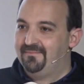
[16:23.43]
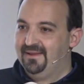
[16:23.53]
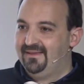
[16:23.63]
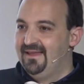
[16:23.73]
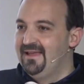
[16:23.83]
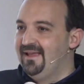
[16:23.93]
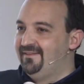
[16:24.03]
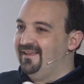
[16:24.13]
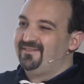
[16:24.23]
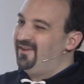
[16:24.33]
But
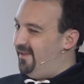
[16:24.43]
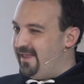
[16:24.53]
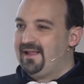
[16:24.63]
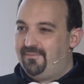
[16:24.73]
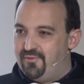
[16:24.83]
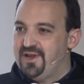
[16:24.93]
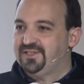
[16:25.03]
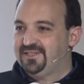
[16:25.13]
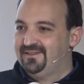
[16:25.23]
that's not a data breach.